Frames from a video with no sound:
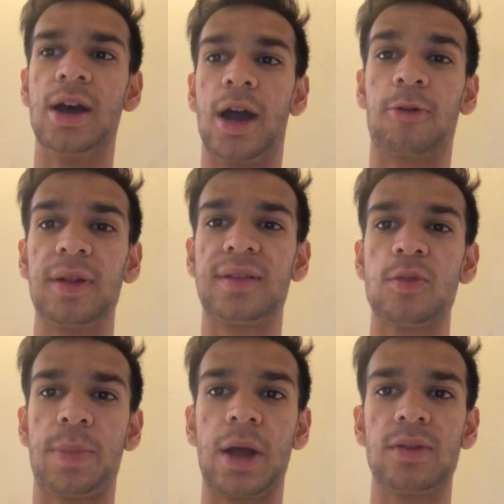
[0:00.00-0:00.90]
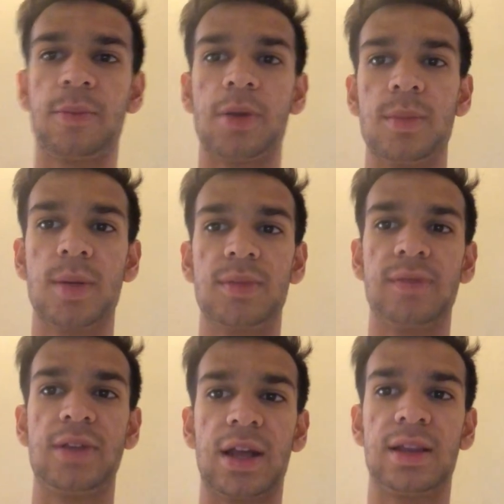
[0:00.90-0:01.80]
agrees to pay out the premiums
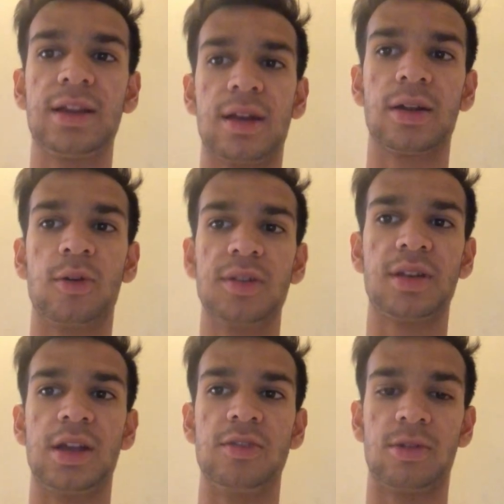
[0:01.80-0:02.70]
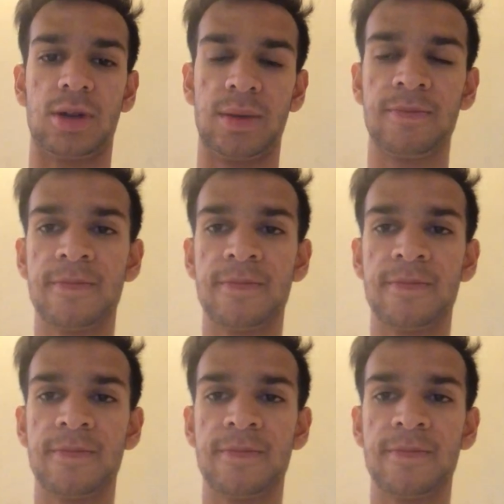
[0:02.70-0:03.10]
if the athlete undergoes an injury.